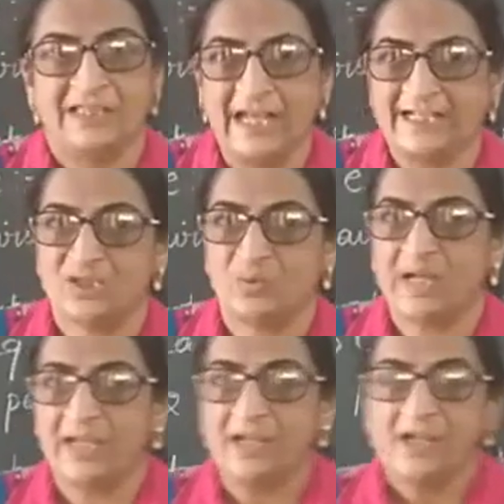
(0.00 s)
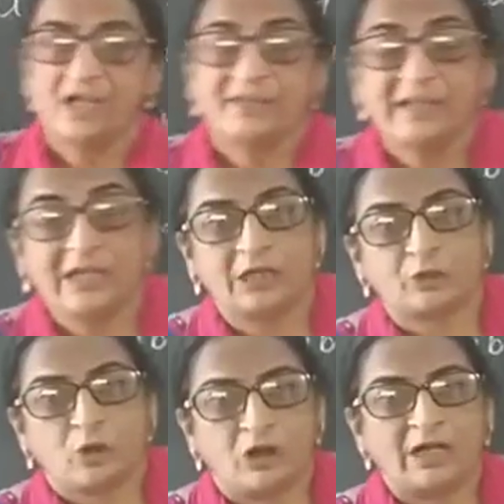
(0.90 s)
That is why they
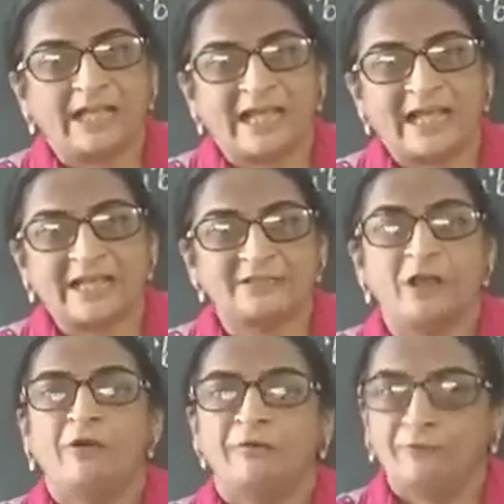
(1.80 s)
are called as